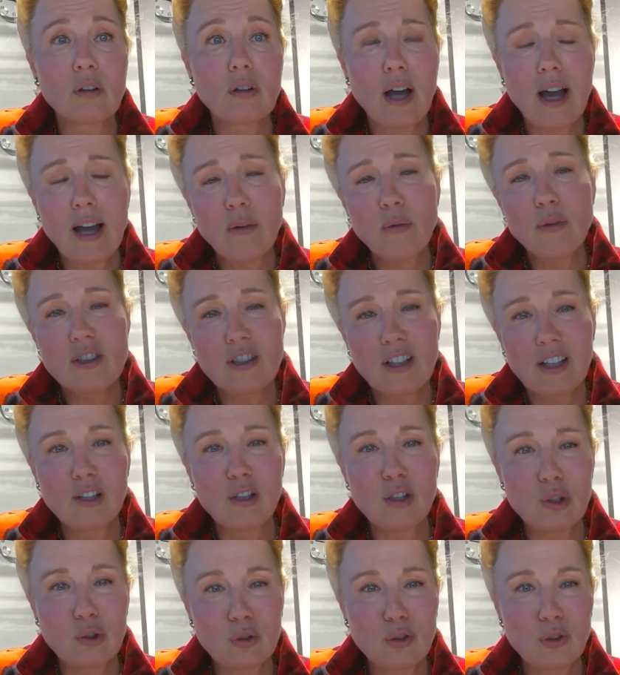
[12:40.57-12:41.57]
I would say a
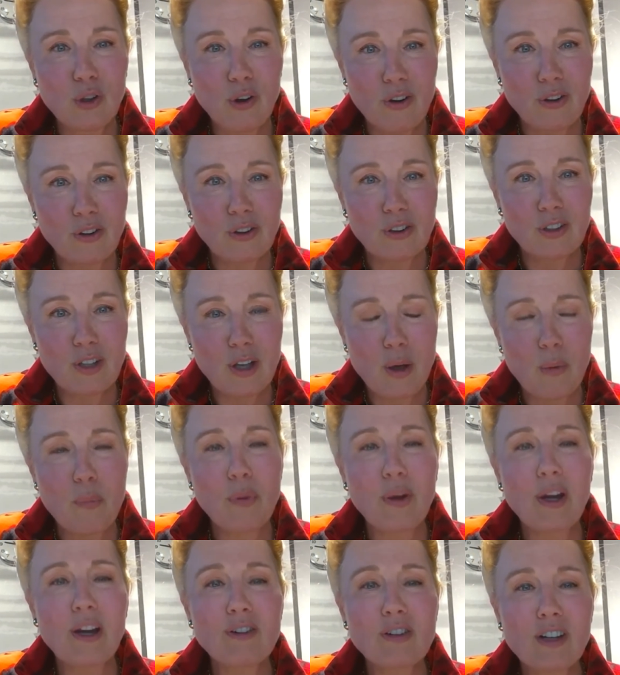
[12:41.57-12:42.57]
new dawn, a
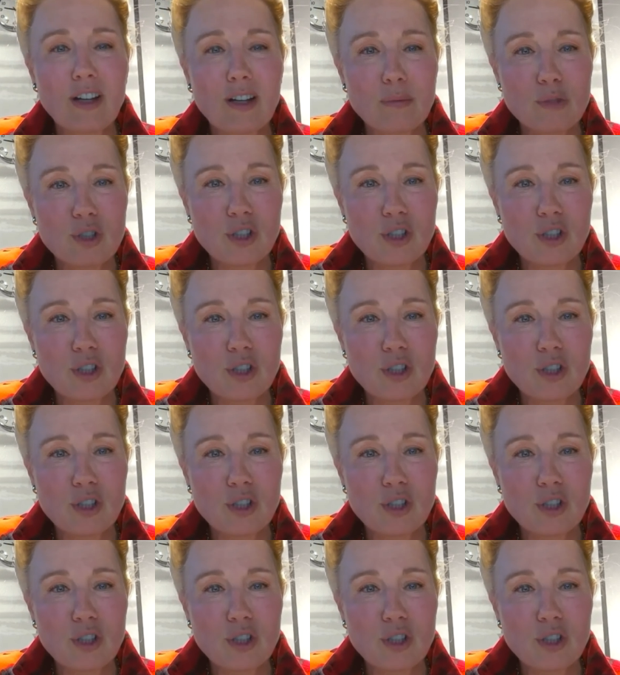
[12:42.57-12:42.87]
paradigm